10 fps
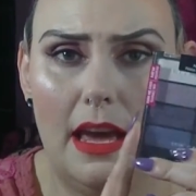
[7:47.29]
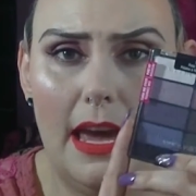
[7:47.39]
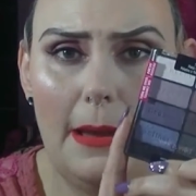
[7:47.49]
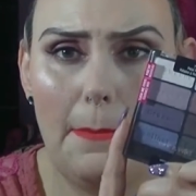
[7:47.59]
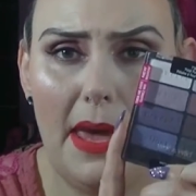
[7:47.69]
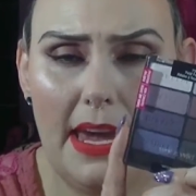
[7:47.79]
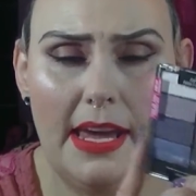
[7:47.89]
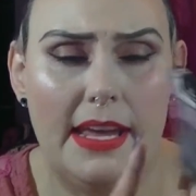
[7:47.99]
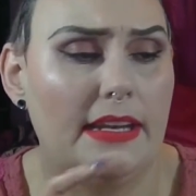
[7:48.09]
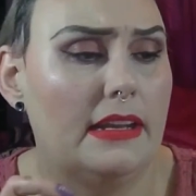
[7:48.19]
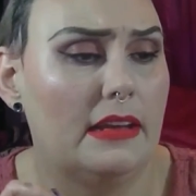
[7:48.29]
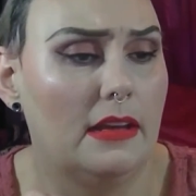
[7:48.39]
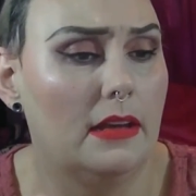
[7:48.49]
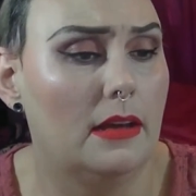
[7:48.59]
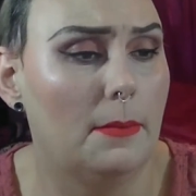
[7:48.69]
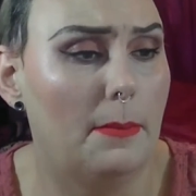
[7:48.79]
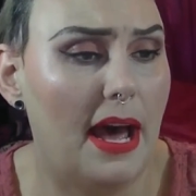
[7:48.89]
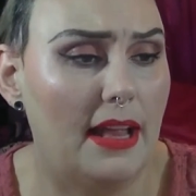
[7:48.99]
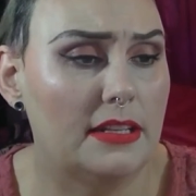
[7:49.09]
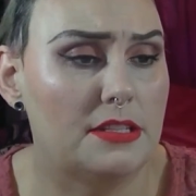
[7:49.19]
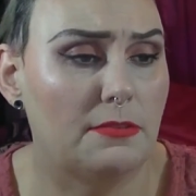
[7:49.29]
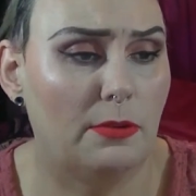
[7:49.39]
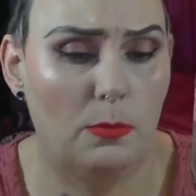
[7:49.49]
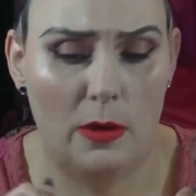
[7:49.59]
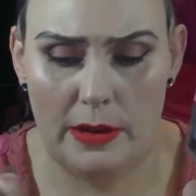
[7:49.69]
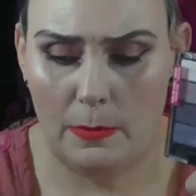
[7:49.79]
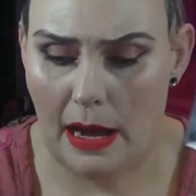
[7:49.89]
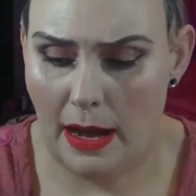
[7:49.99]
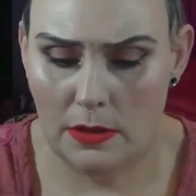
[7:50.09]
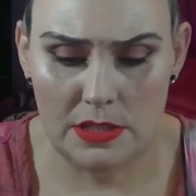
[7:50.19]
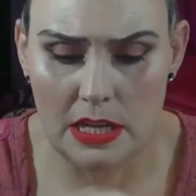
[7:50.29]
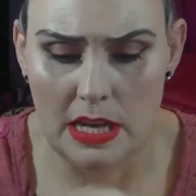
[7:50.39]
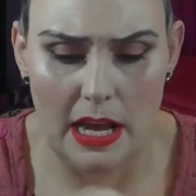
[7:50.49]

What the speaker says: 8-pan palettes from Wet n Wild.